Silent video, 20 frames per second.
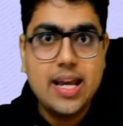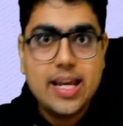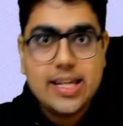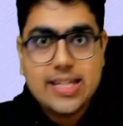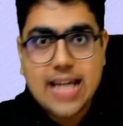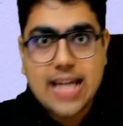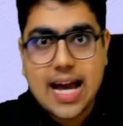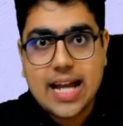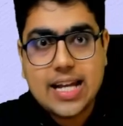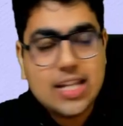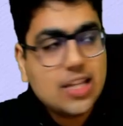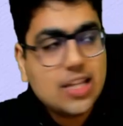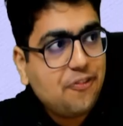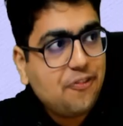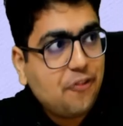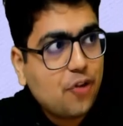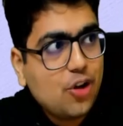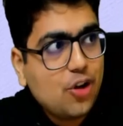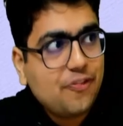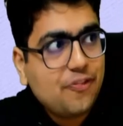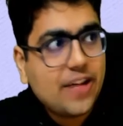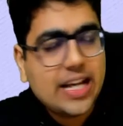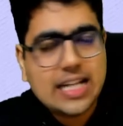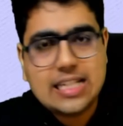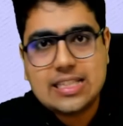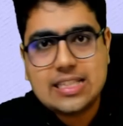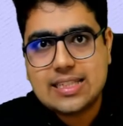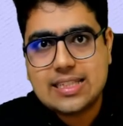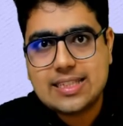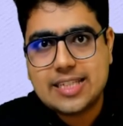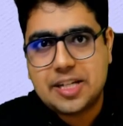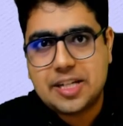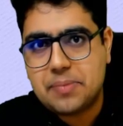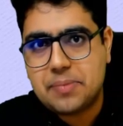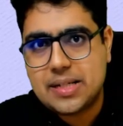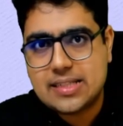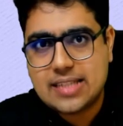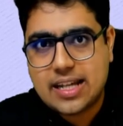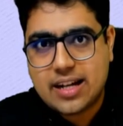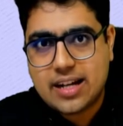Yani the full financial
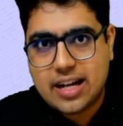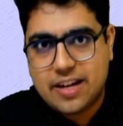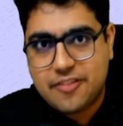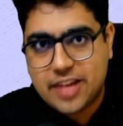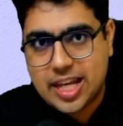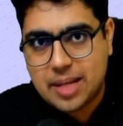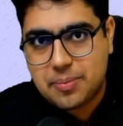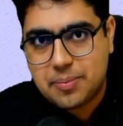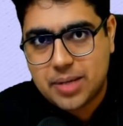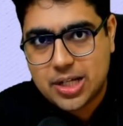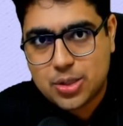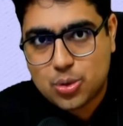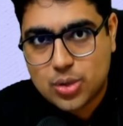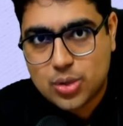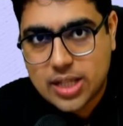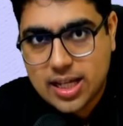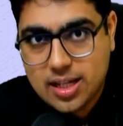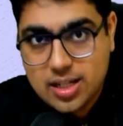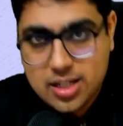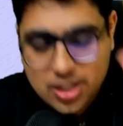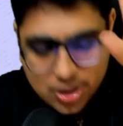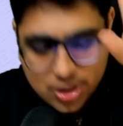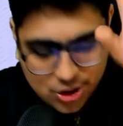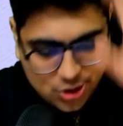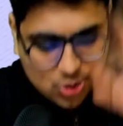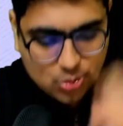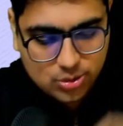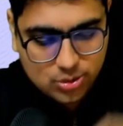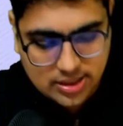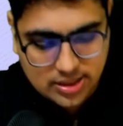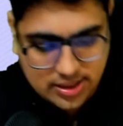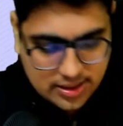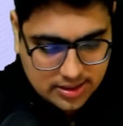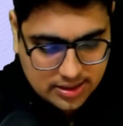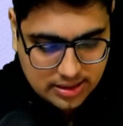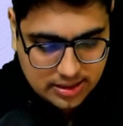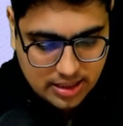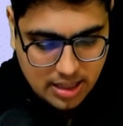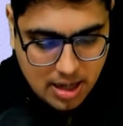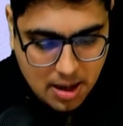statements are available to the
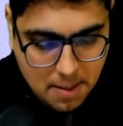users.